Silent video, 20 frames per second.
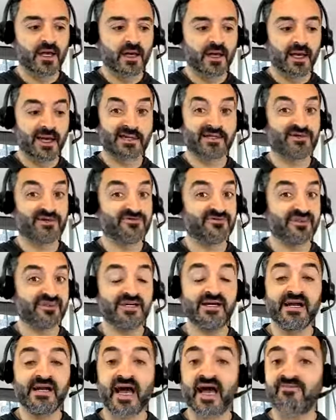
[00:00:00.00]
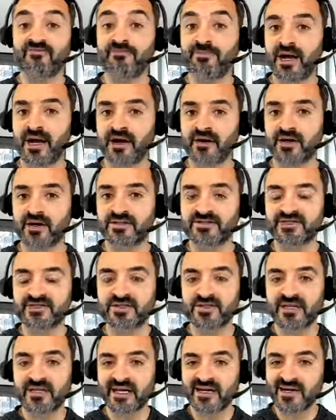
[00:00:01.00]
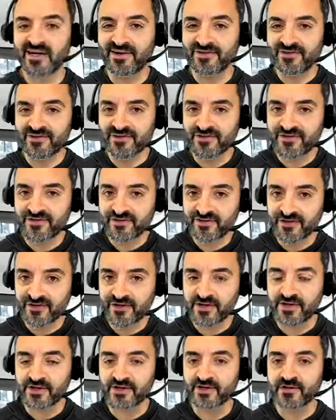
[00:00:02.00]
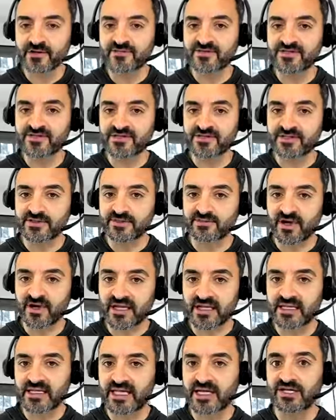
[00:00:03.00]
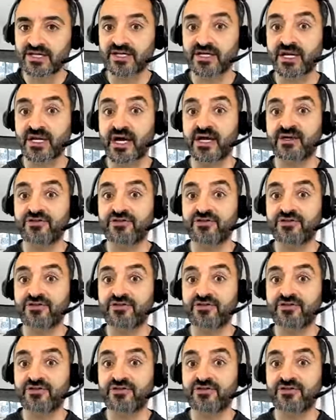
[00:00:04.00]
and you didn't have parents that understood nervous system regulation and